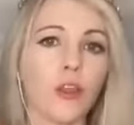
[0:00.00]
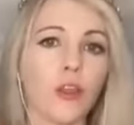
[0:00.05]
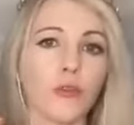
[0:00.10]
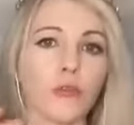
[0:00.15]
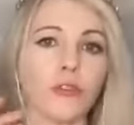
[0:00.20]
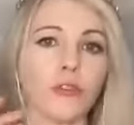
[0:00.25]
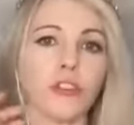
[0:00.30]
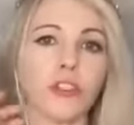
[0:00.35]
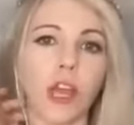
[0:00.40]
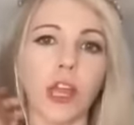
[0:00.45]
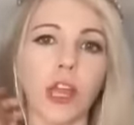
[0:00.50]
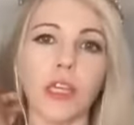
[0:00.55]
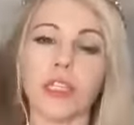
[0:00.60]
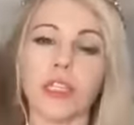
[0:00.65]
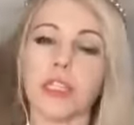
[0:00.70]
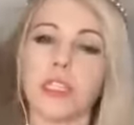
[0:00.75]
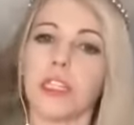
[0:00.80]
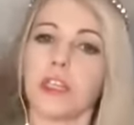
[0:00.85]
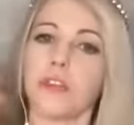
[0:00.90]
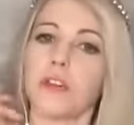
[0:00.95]
through signs
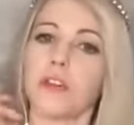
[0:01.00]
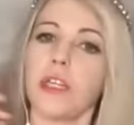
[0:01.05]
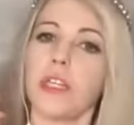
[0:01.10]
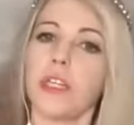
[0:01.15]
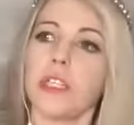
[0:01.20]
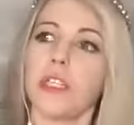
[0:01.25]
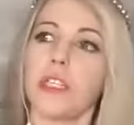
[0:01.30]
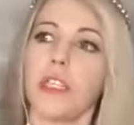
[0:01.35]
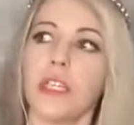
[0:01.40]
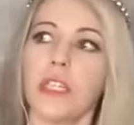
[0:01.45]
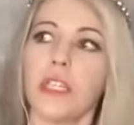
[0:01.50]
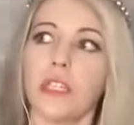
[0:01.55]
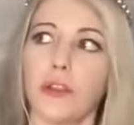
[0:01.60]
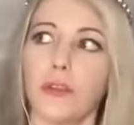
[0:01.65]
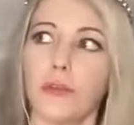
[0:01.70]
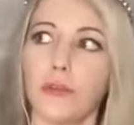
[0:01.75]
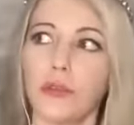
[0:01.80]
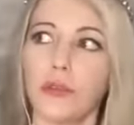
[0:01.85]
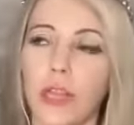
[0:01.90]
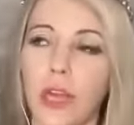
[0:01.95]
and synchronicities and
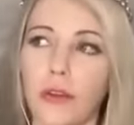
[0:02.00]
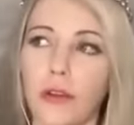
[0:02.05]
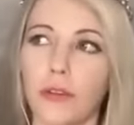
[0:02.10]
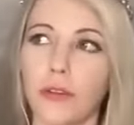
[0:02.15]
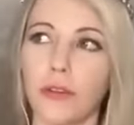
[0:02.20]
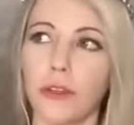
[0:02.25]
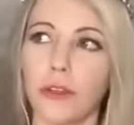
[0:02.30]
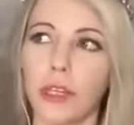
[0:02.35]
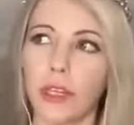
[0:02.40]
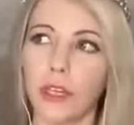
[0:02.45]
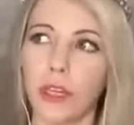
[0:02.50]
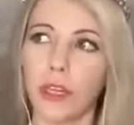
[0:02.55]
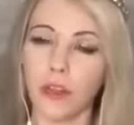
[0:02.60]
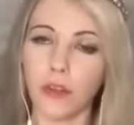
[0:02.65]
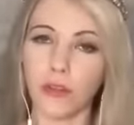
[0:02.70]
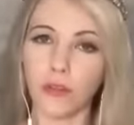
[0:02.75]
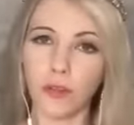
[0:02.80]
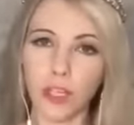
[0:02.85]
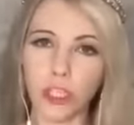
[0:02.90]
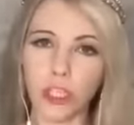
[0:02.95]
through downloaded
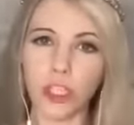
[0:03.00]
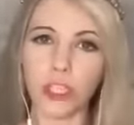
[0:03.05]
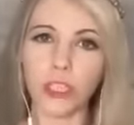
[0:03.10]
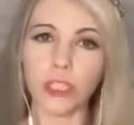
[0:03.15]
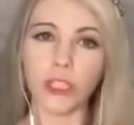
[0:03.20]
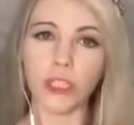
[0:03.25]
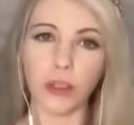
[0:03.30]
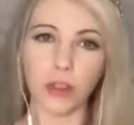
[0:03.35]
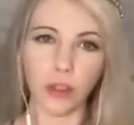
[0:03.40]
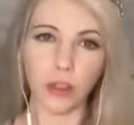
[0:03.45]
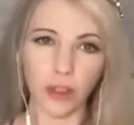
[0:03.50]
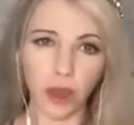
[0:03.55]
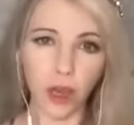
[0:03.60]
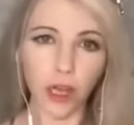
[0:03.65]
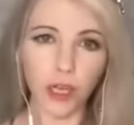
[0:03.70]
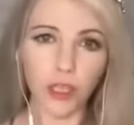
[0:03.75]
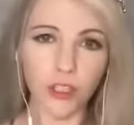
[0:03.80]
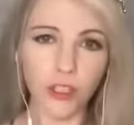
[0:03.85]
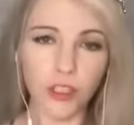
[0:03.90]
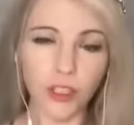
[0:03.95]
visions and
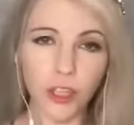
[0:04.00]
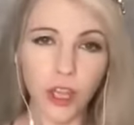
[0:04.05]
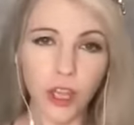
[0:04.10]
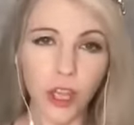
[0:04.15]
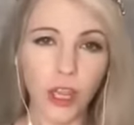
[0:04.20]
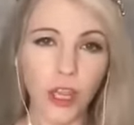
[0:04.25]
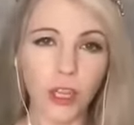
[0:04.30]
thoughts.